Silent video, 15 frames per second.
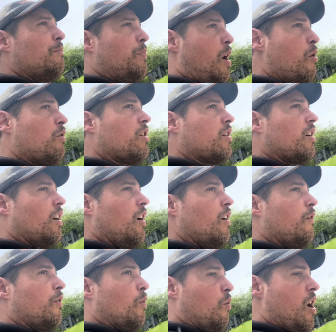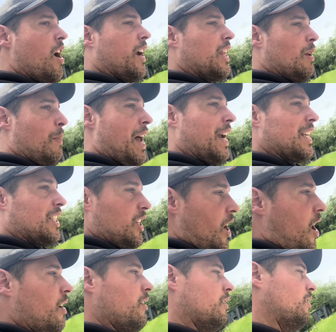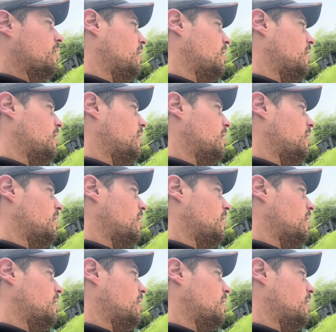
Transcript: bulk of the work in the back is done.